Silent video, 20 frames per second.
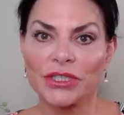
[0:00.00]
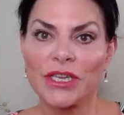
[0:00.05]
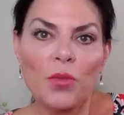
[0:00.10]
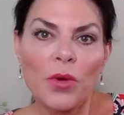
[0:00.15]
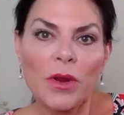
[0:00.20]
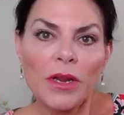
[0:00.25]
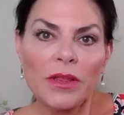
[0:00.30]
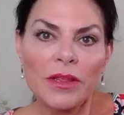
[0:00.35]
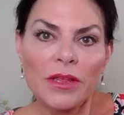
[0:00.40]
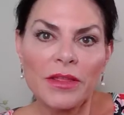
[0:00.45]

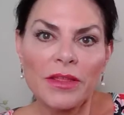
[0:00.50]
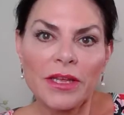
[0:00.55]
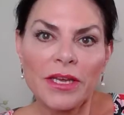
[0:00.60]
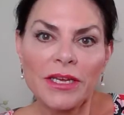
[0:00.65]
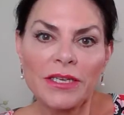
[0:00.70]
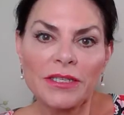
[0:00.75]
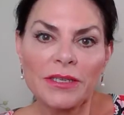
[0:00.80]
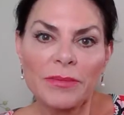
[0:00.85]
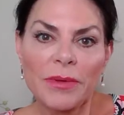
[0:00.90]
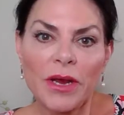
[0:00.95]
One of the
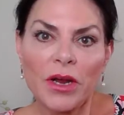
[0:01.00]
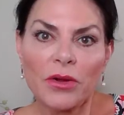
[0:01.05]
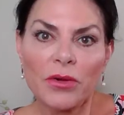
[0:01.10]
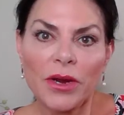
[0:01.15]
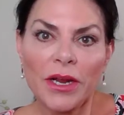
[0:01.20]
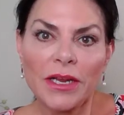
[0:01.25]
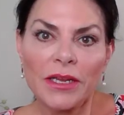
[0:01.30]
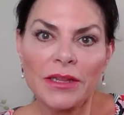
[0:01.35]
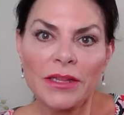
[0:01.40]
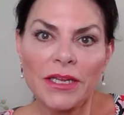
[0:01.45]
things about
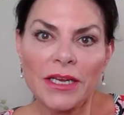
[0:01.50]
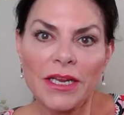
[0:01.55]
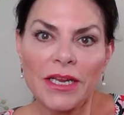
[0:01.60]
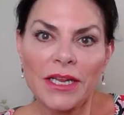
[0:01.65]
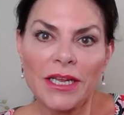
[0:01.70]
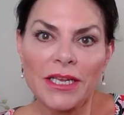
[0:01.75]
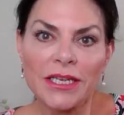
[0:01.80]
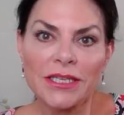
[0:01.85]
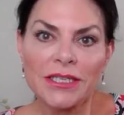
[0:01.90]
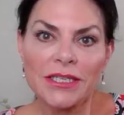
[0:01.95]
Greyton that
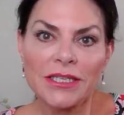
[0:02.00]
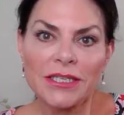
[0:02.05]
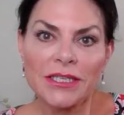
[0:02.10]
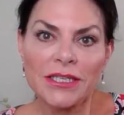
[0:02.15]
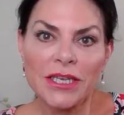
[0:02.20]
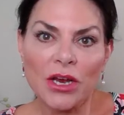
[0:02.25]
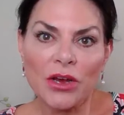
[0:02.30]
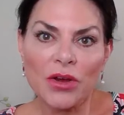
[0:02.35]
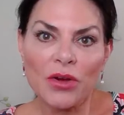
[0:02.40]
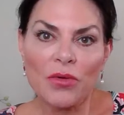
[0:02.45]
is
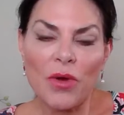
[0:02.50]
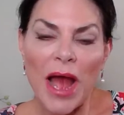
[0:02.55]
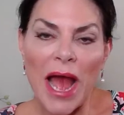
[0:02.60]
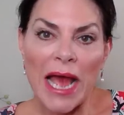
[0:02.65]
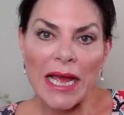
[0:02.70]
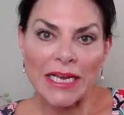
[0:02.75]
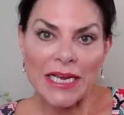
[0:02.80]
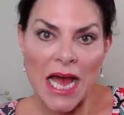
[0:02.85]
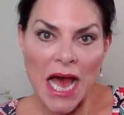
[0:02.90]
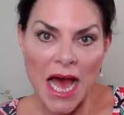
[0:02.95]
so
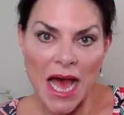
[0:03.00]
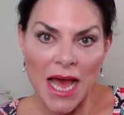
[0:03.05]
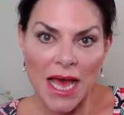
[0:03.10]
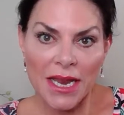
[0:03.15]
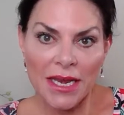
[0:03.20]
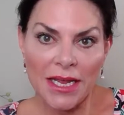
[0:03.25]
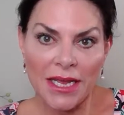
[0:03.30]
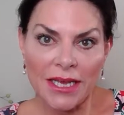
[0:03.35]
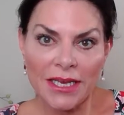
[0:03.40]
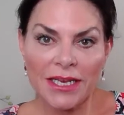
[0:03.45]

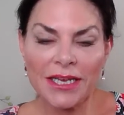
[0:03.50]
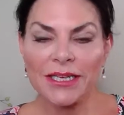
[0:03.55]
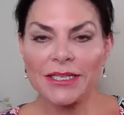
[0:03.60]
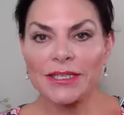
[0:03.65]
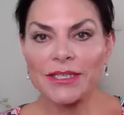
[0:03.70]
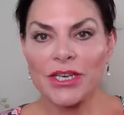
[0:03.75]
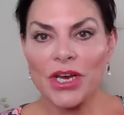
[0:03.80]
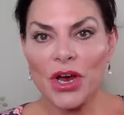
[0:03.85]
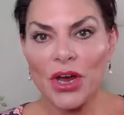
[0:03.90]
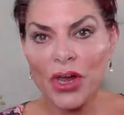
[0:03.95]
iconic is
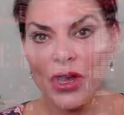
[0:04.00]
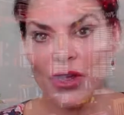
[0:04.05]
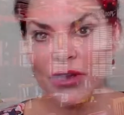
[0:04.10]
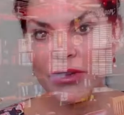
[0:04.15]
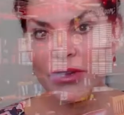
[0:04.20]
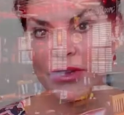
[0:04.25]
called